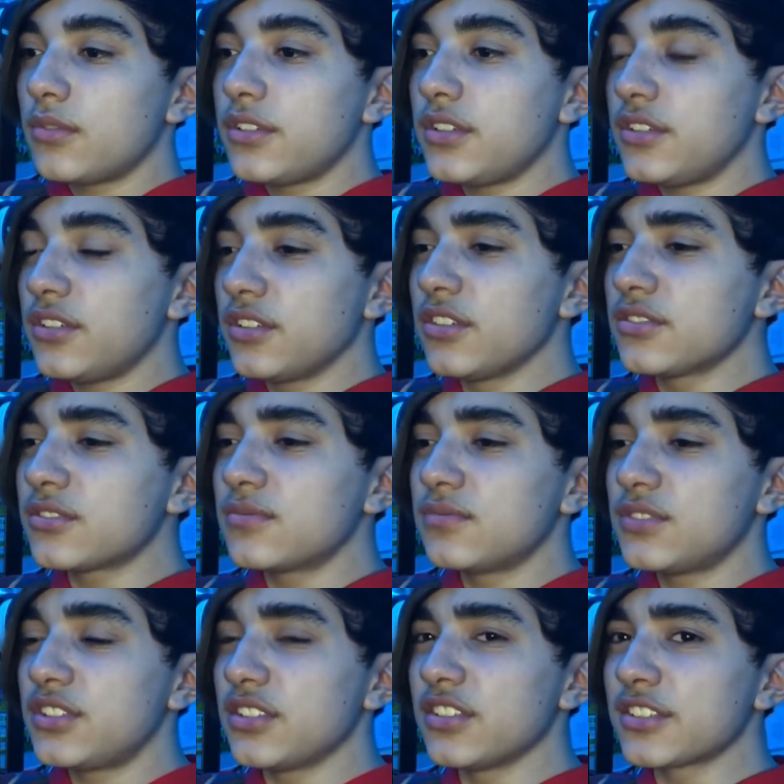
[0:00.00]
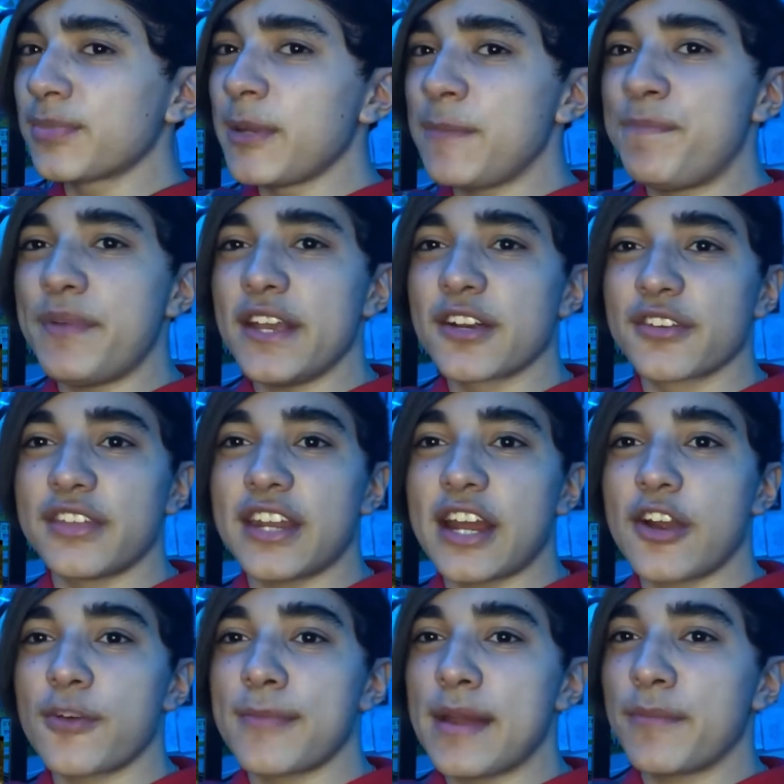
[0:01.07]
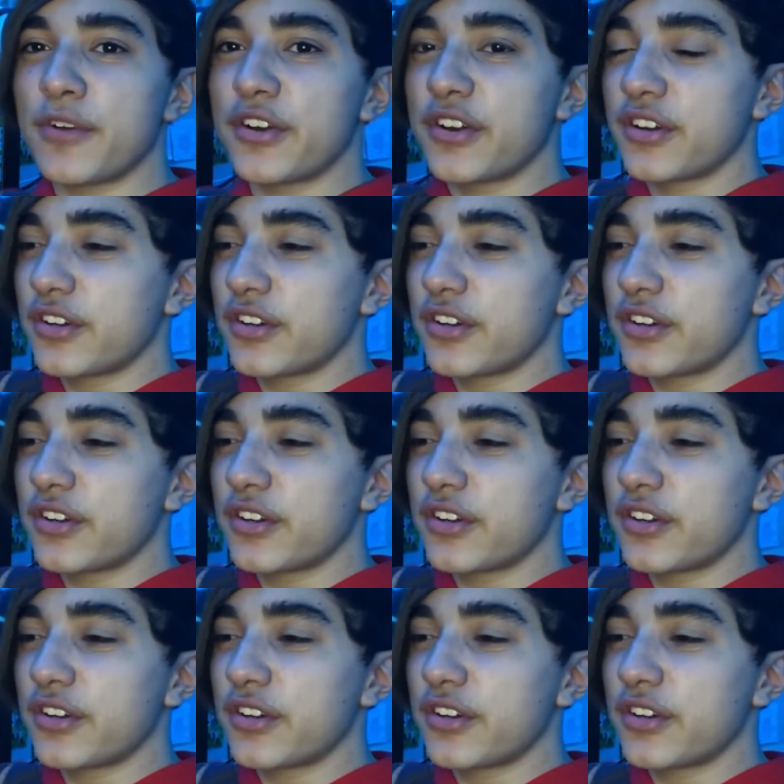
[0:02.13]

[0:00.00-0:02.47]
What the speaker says: She looks a bit bigger than I remember.